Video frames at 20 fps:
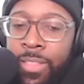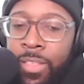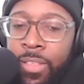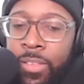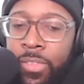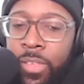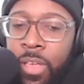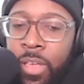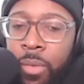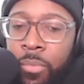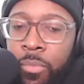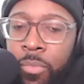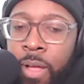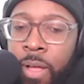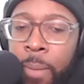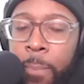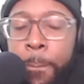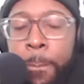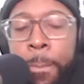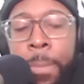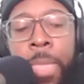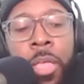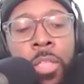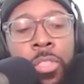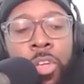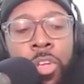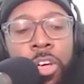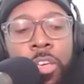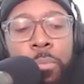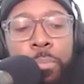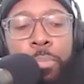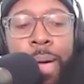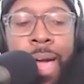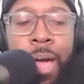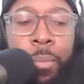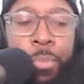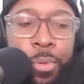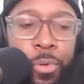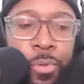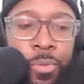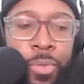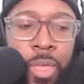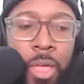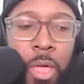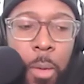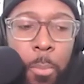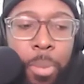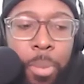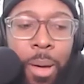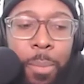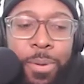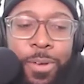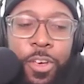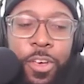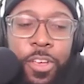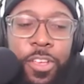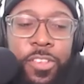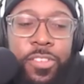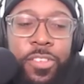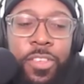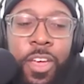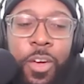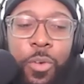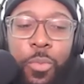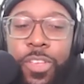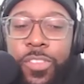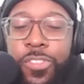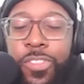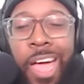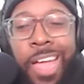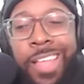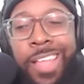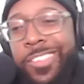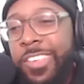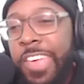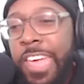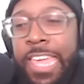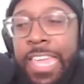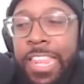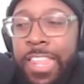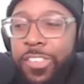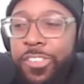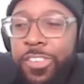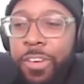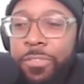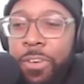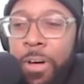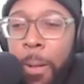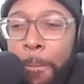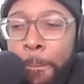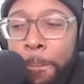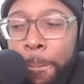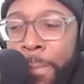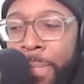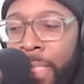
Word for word: at this time, right? Not compatible. But because we started checking each other.